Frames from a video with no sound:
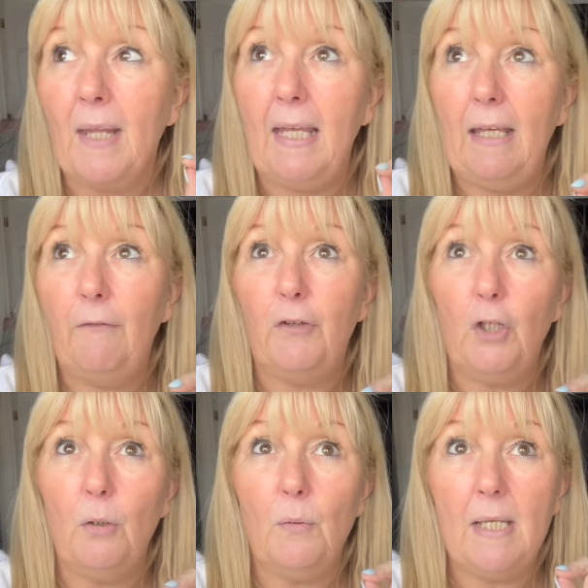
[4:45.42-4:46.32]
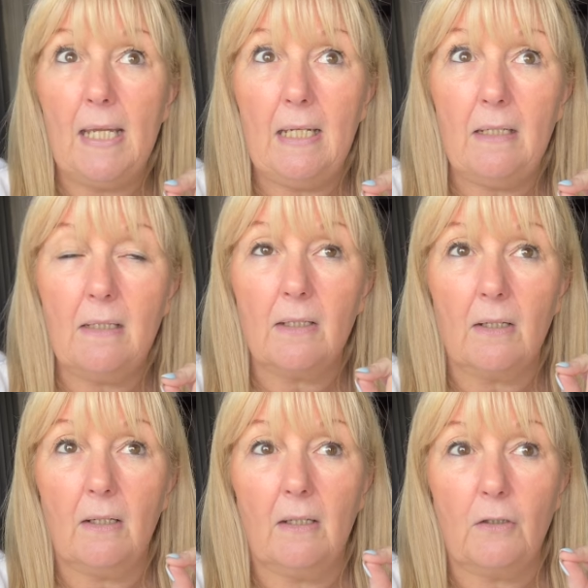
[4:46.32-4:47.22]
if you need
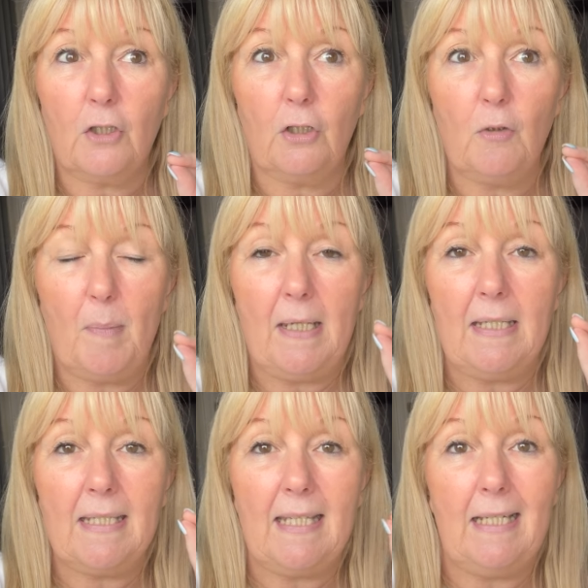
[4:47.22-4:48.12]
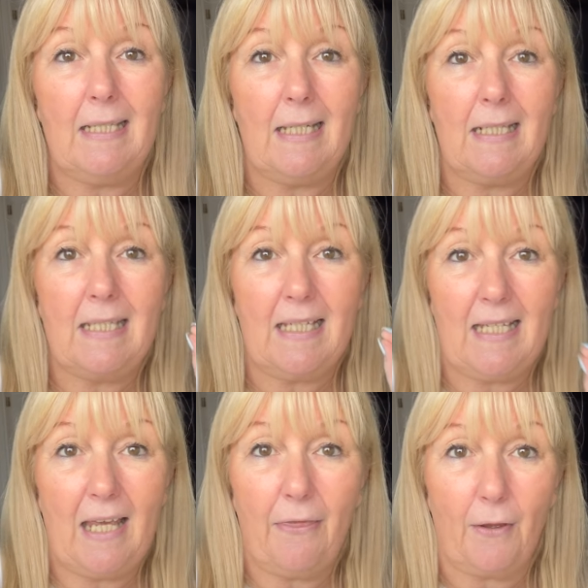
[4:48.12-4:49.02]
to be seating
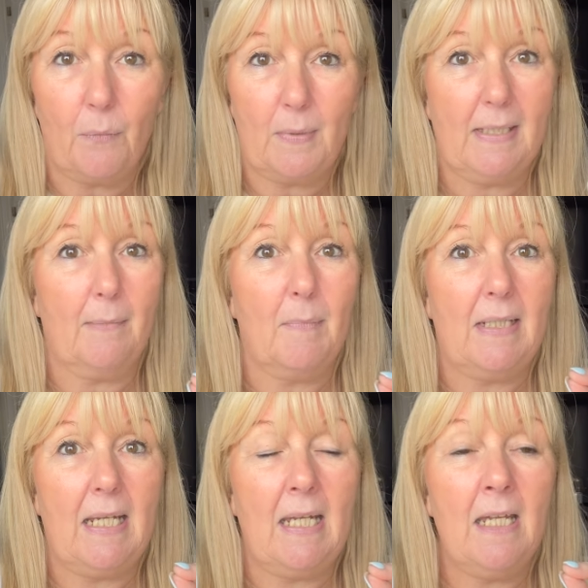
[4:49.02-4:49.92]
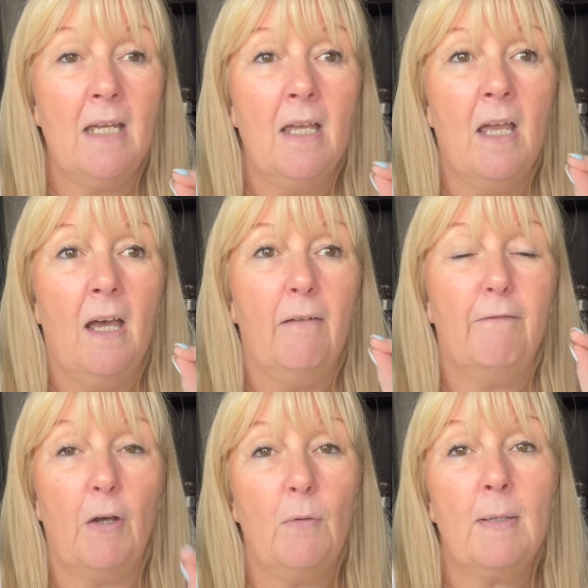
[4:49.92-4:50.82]
together with somebody,
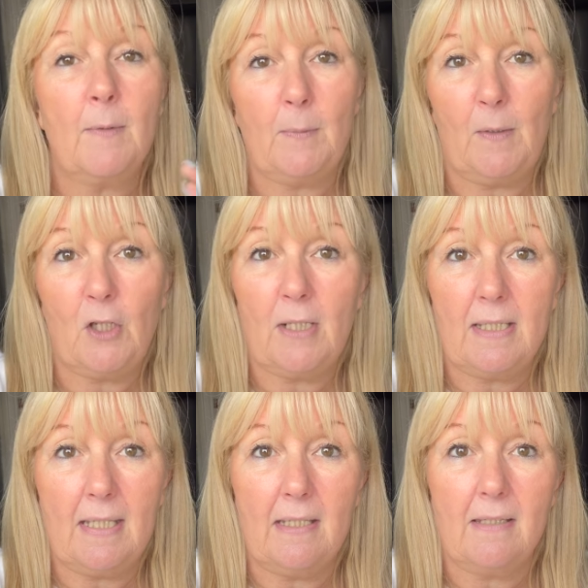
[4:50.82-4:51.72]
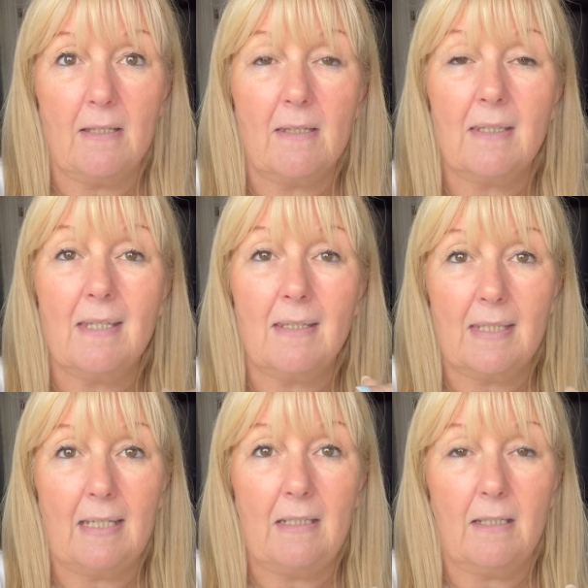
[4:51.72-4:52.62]
phone up special assistance and
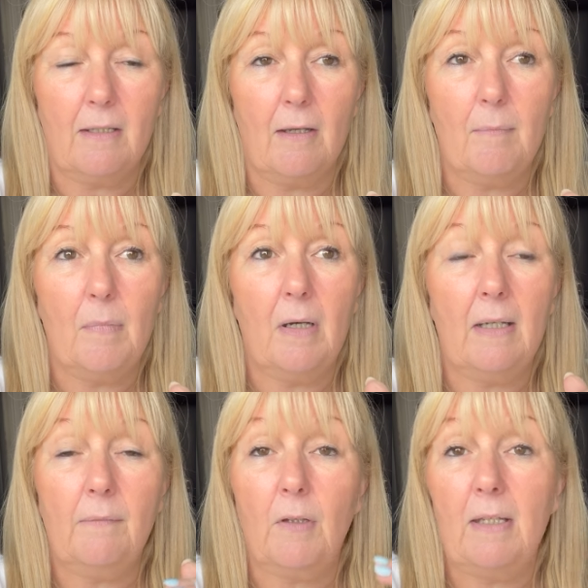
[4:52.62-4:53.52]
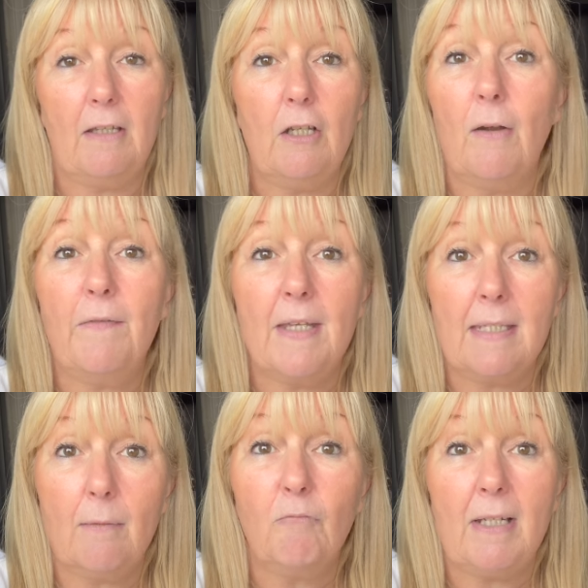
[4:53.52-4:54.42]
say to them, if there's
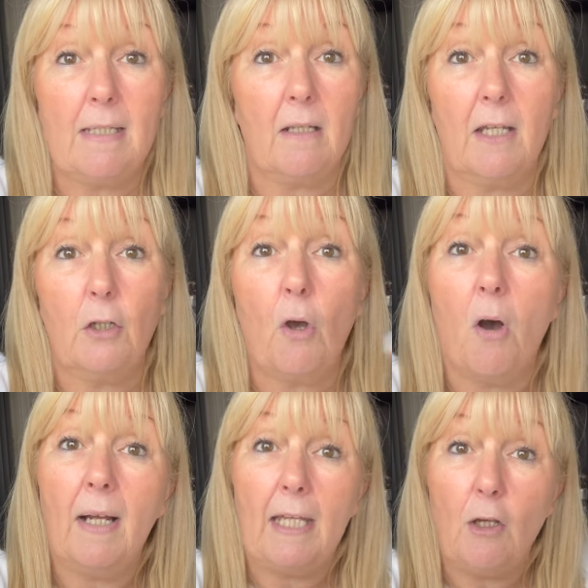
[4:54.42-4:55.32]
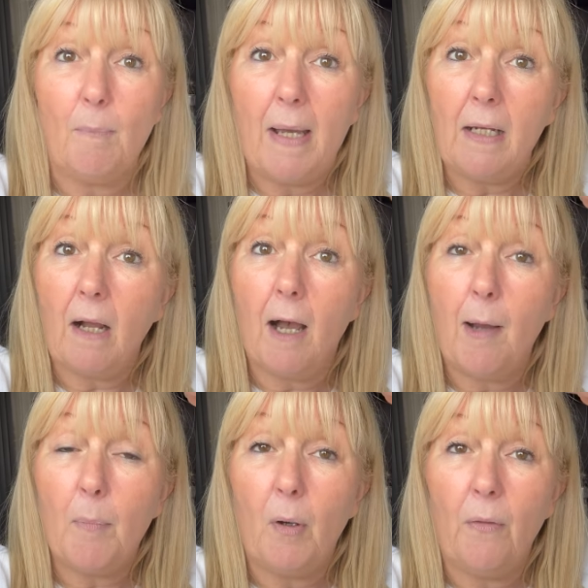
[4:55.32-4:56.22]
some reason, like you can't get your bag
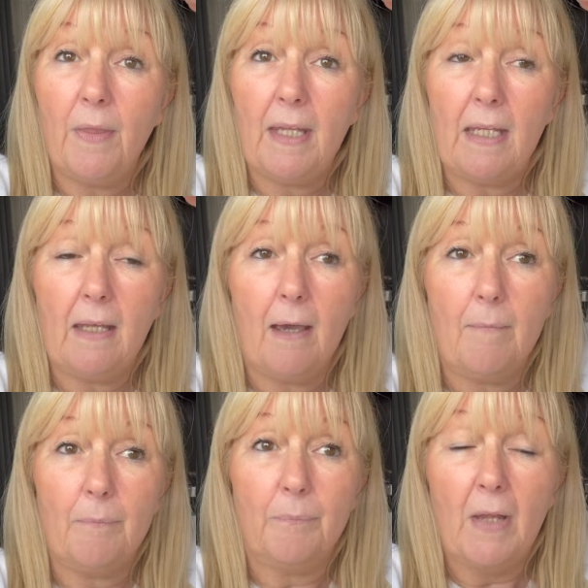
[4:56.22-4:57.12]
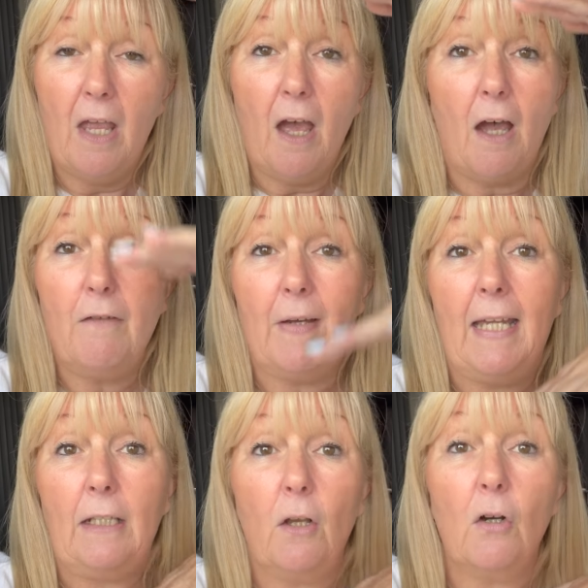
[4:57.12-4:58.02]
up on the
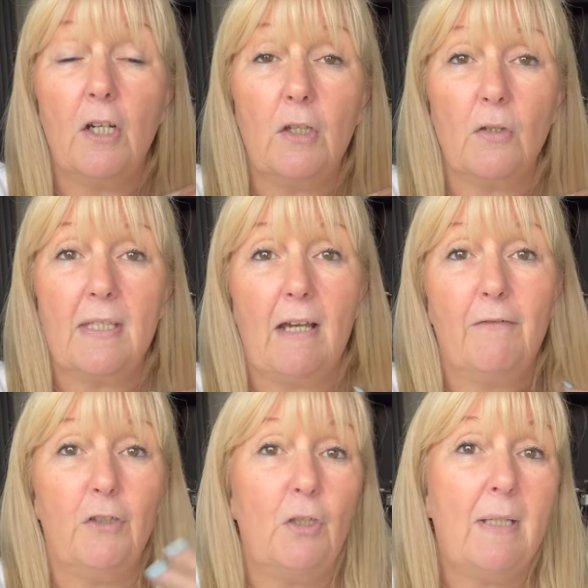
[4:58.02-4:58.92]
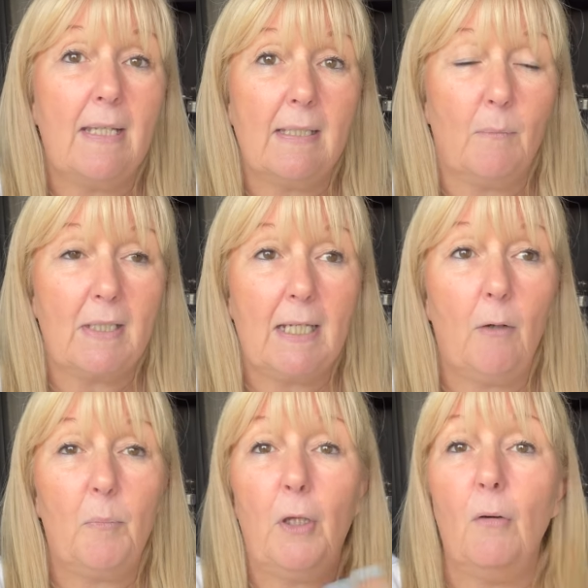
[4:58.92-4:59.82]
overhead locker yourself and you need someone to
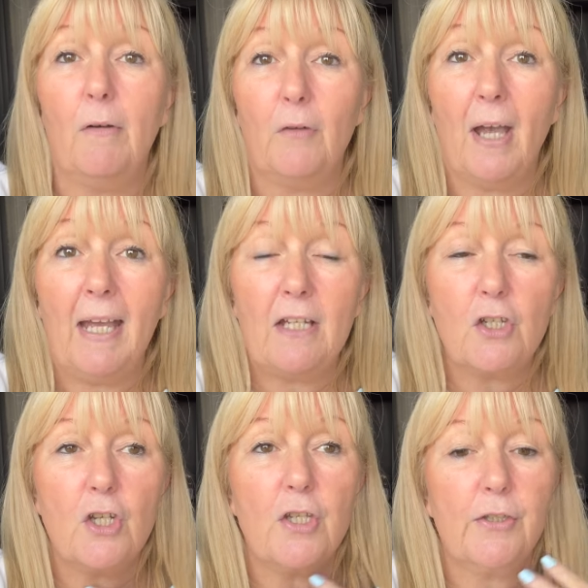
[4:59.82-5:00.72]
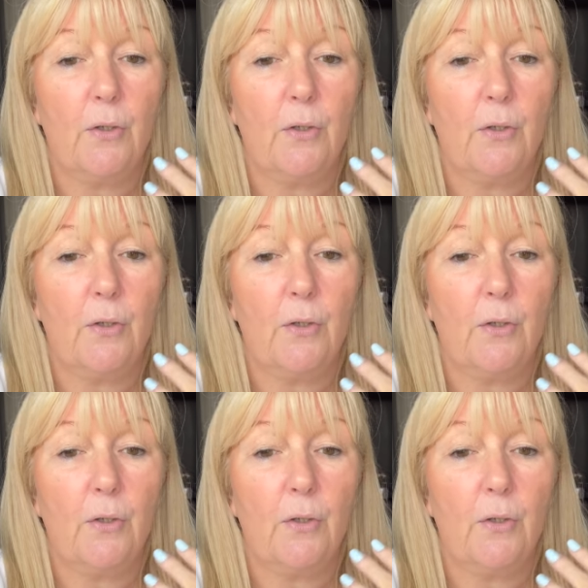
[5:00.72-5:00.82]
help you, or if you're anxious